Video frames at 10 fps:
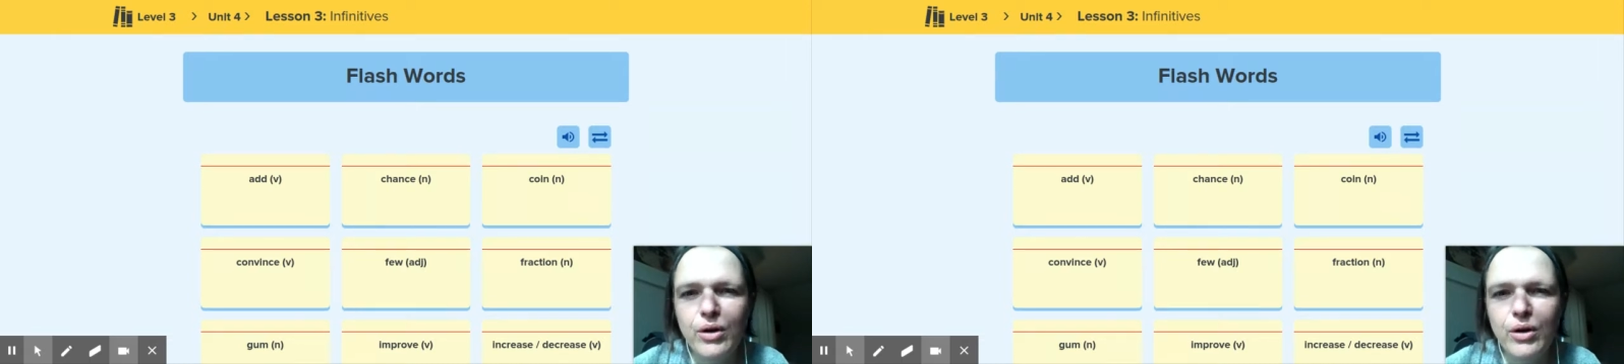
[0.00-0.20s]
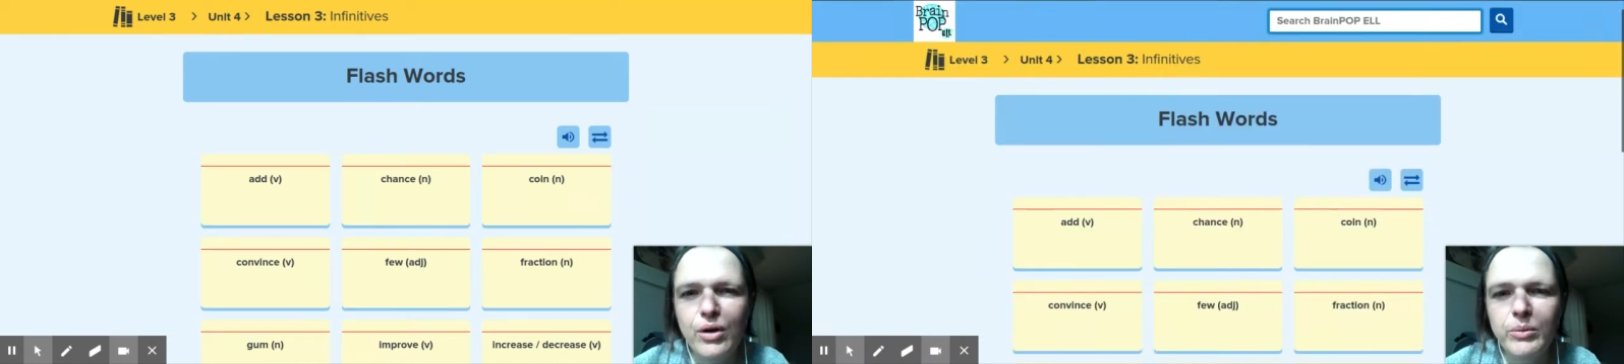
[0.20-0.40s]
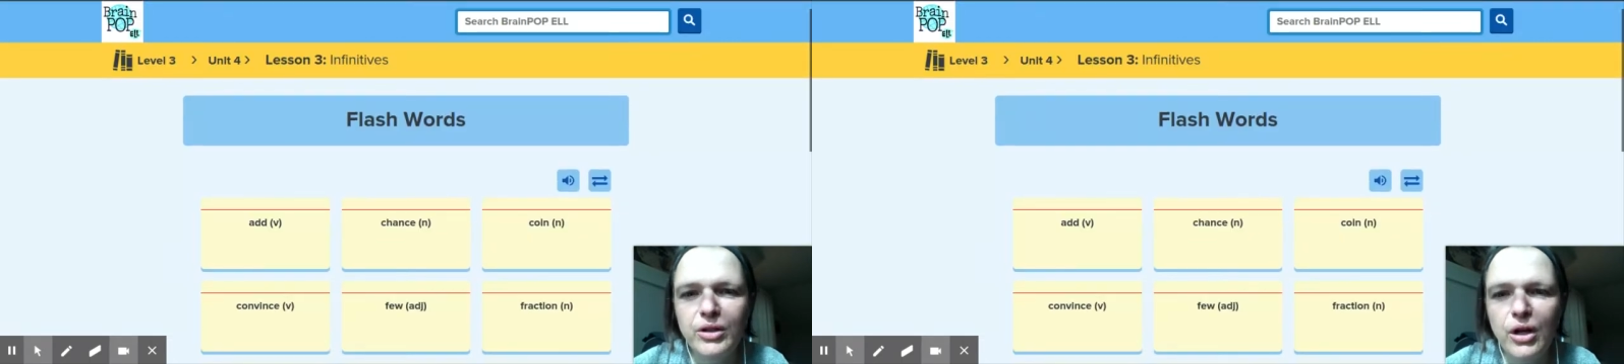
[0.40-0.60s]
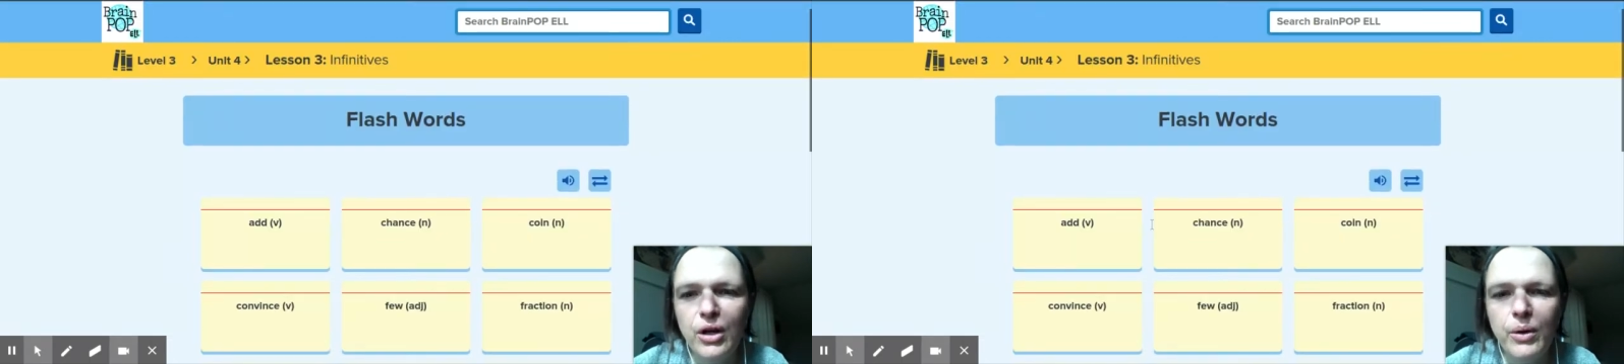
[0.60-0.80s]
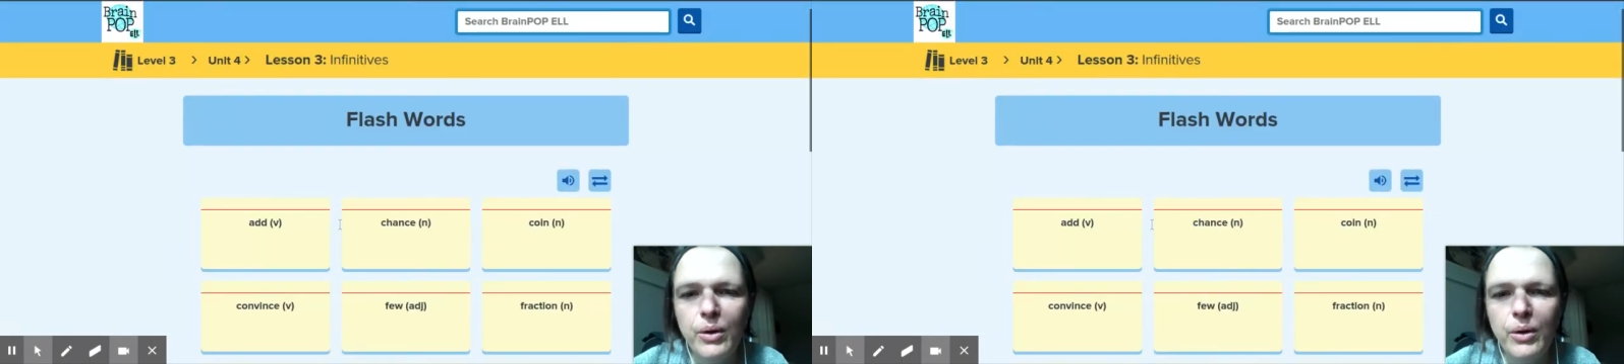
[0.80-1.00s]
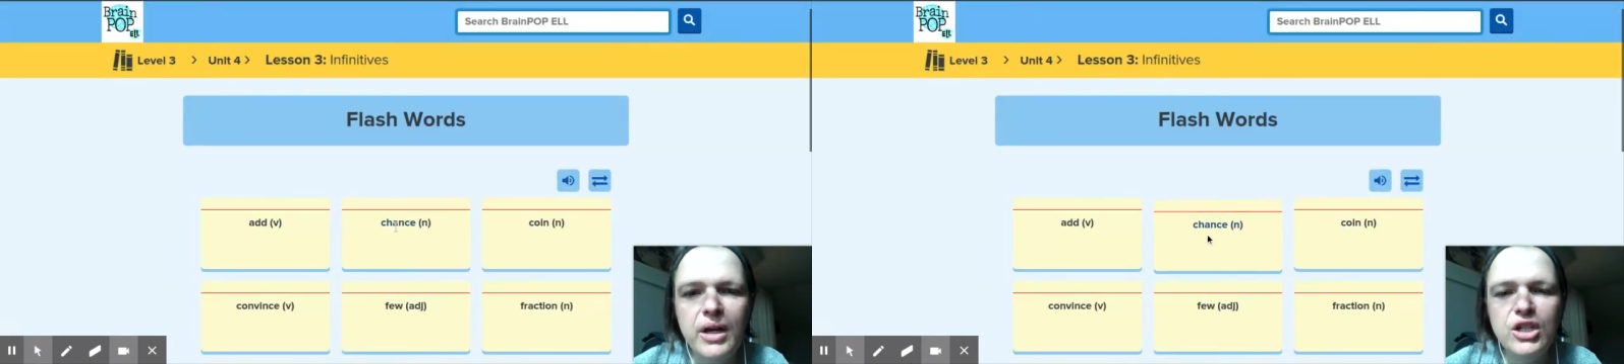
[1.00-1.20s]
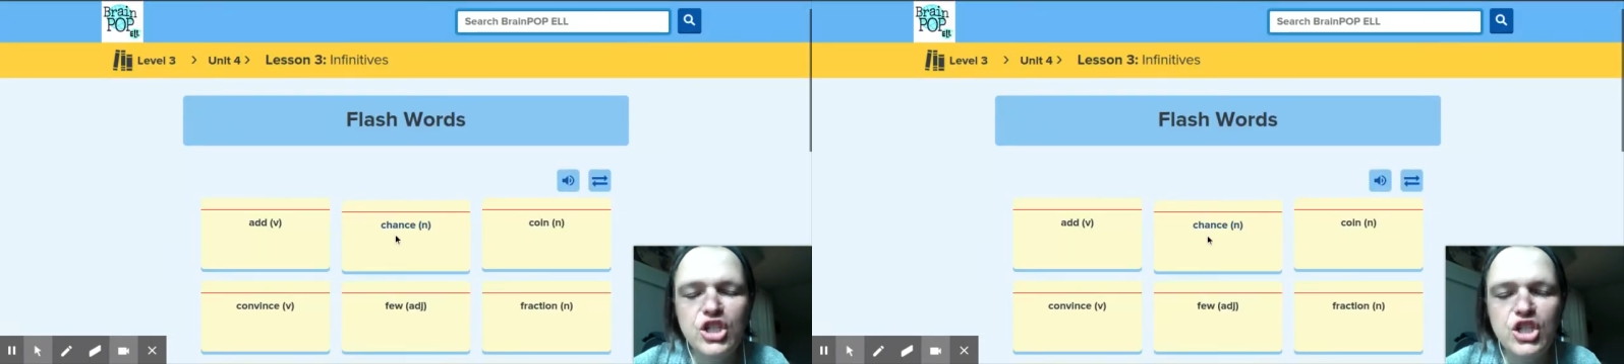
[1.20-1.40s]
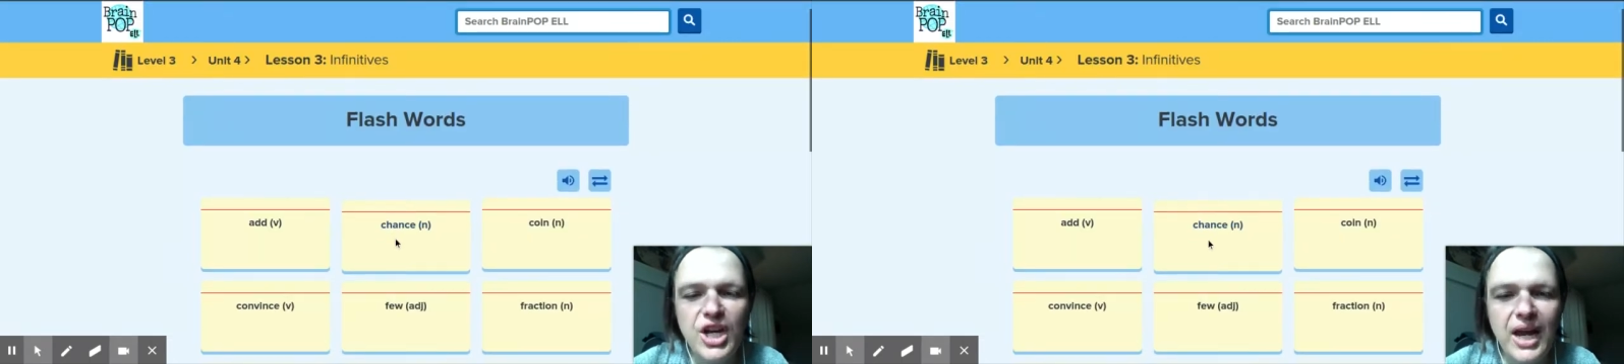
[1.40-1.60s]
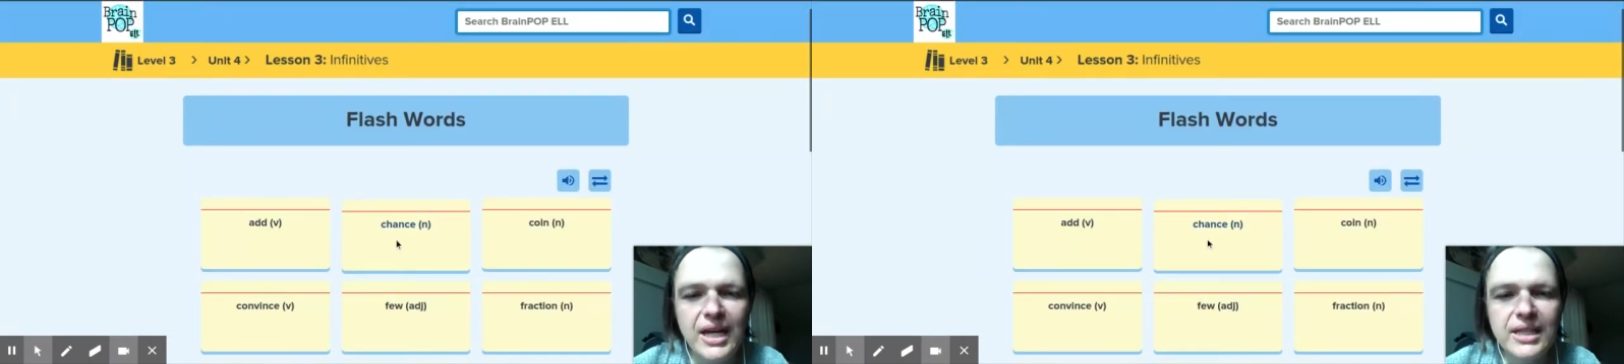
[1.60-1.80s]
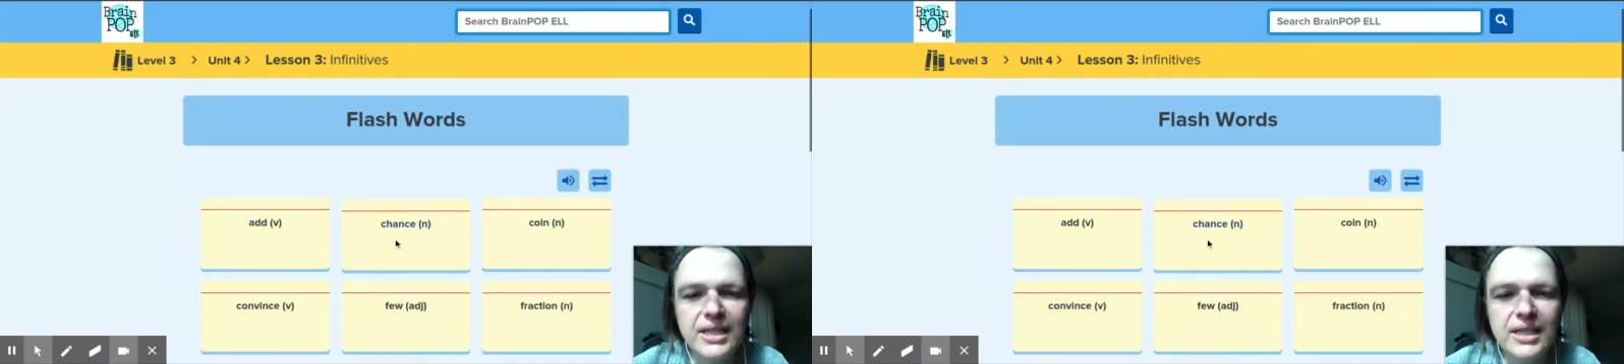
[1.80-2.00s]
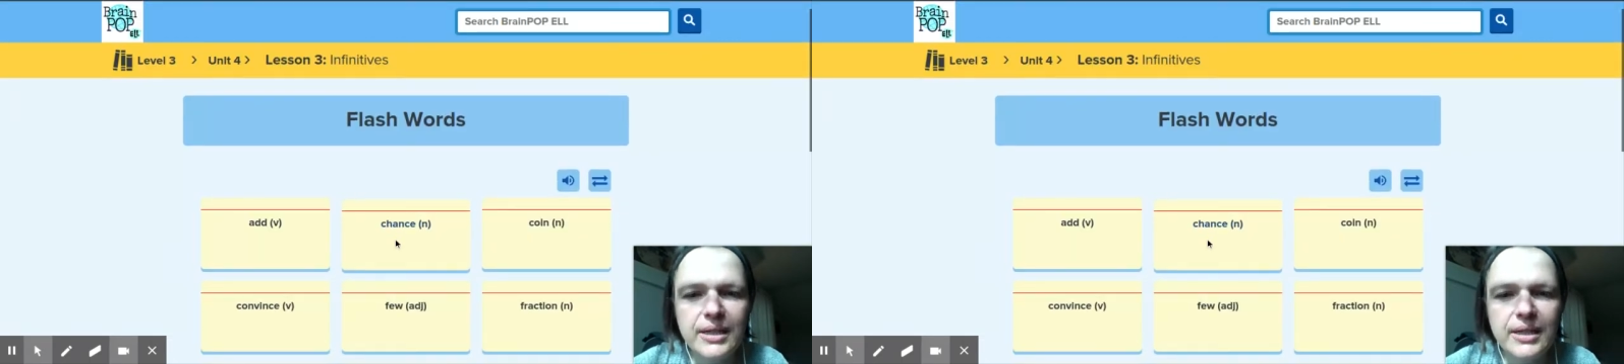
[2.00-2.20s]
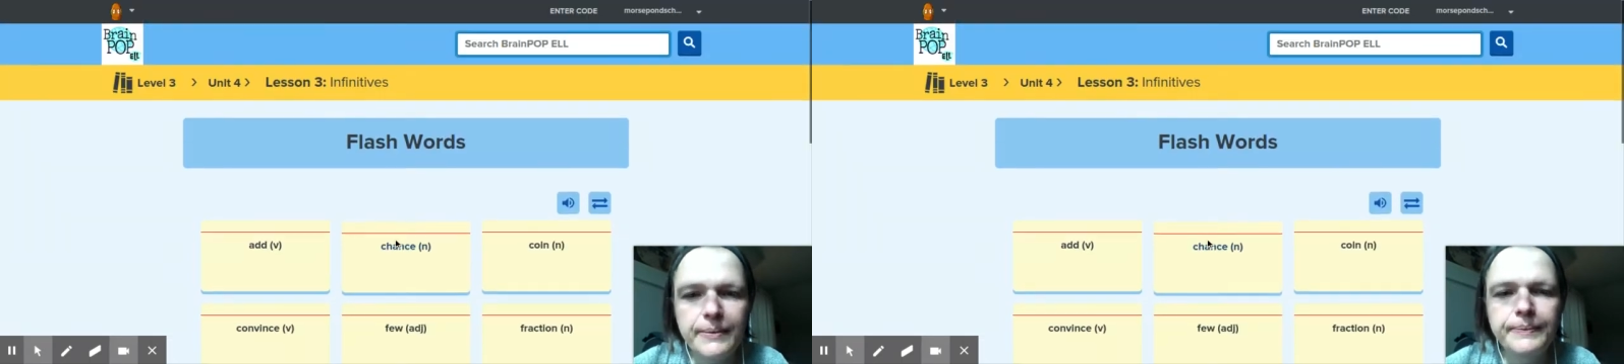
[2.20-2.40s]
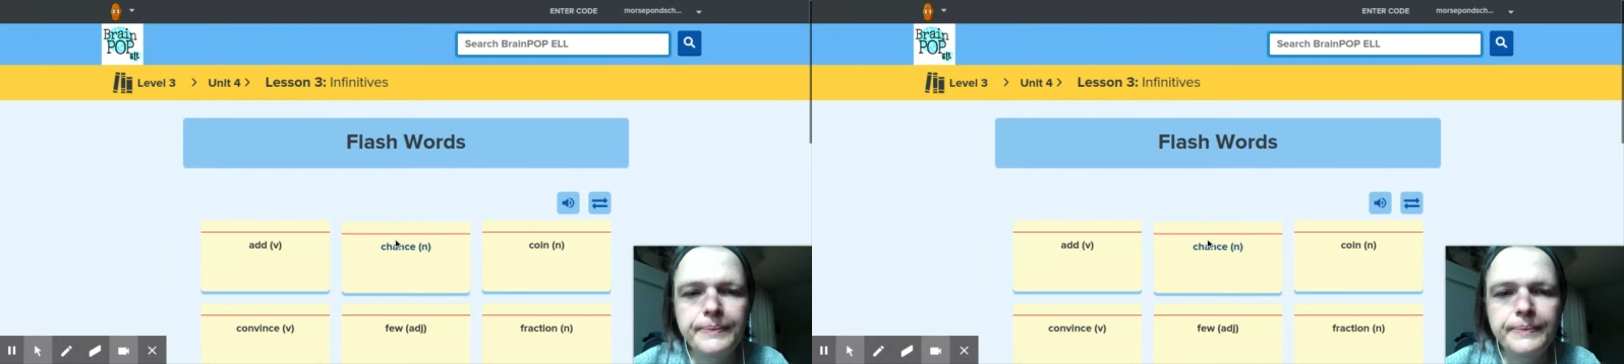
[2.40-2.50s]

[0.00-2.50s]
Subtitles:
you'll know. Chance.